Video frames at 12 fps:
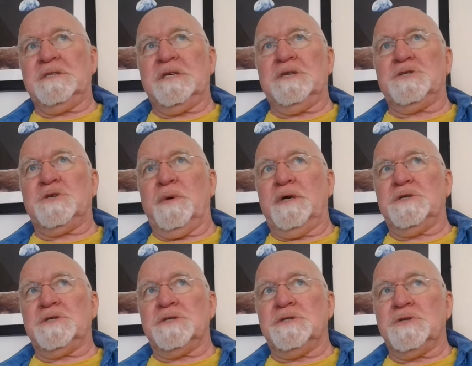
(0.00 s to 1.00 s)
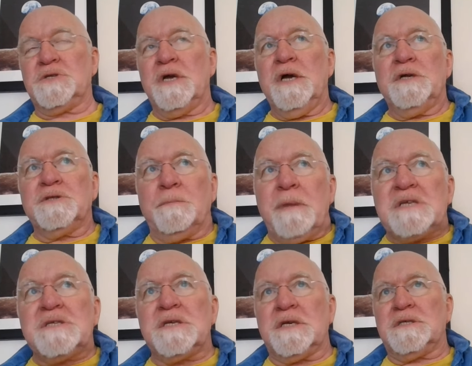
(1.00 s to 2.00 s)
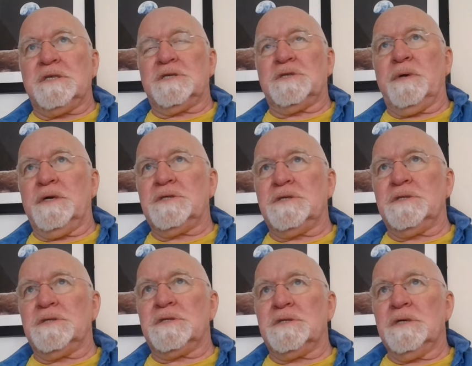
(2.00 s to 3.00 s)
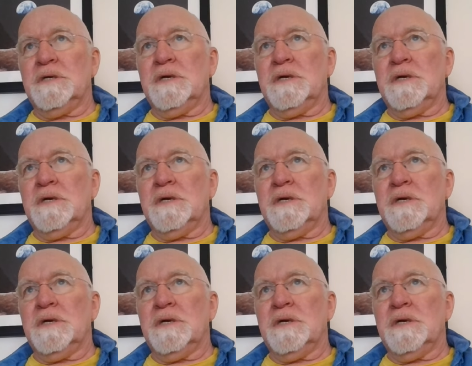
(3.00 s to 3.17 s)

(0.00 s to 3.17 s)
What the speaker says: situations, domestic situations,